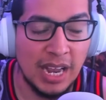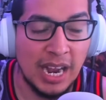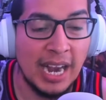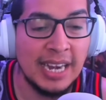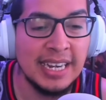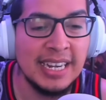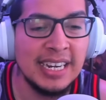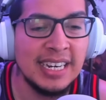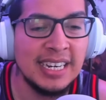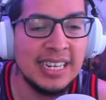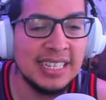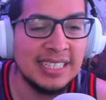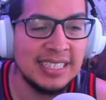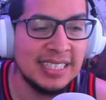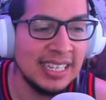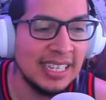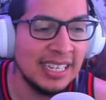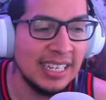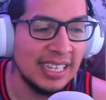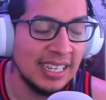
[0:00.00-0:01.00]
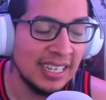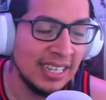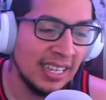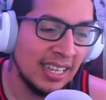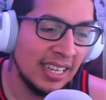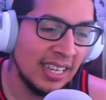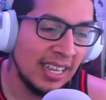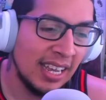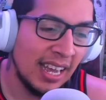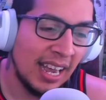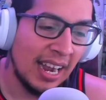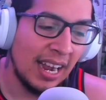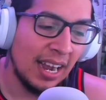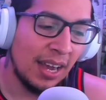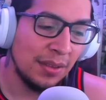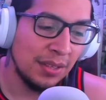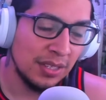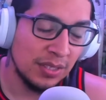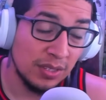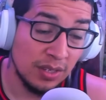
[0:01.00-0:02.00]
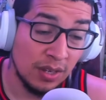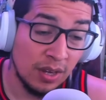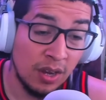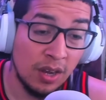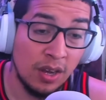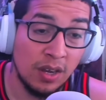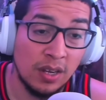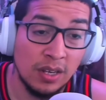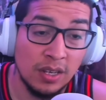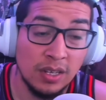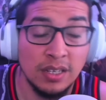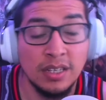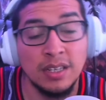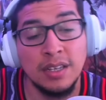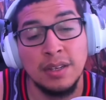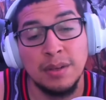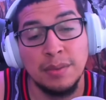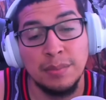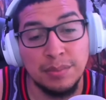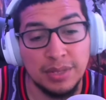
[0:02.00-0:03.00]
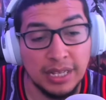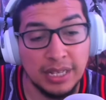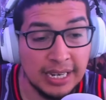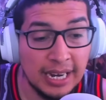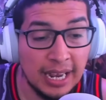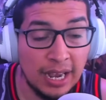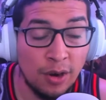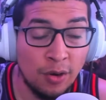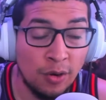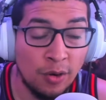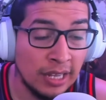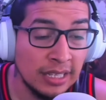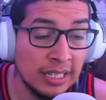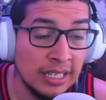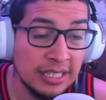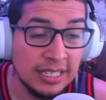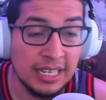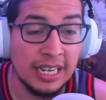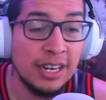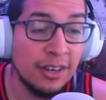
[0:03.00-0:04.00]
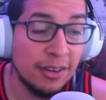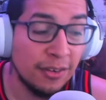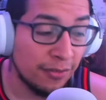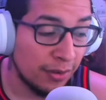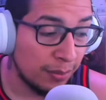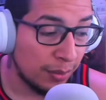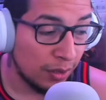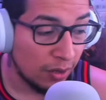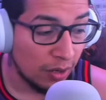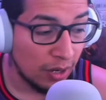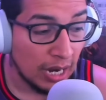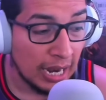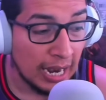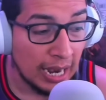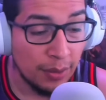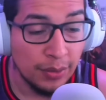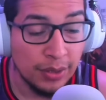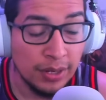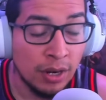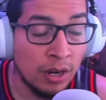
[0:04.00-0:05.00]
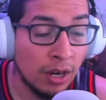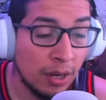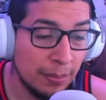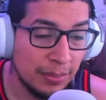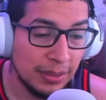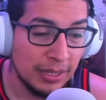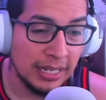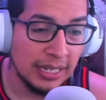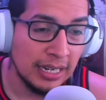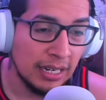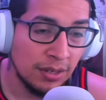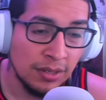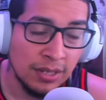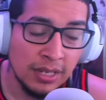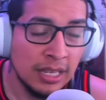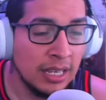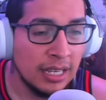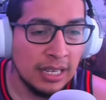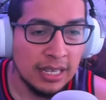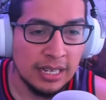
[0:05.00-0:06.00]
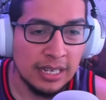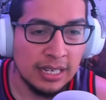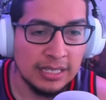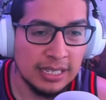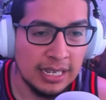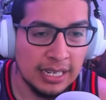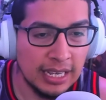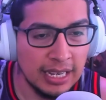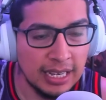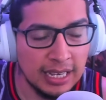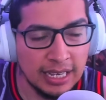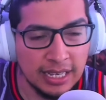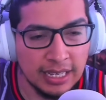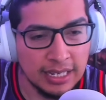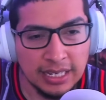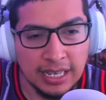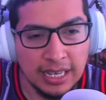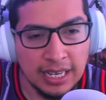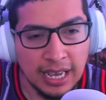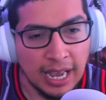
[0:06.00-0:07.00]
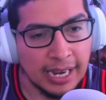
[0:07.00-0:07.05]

I needed to see how this all played out, or at least hear from her how it all played out. Because I can't